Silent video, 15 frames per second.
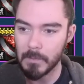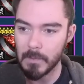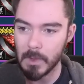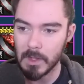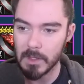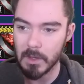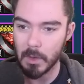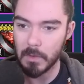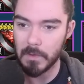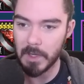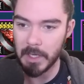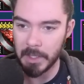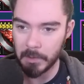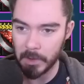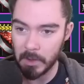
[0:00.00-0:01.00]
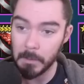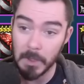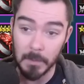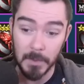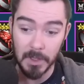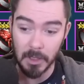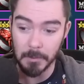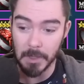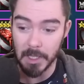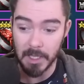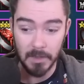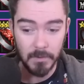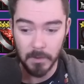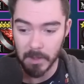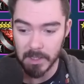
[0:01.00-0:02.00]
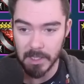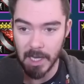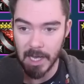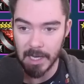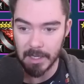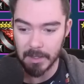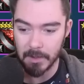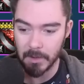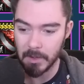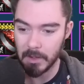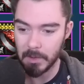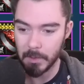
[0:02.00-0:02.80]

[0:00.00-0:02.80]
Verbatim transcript: let's go fitting room. And we're going to be looking for attack,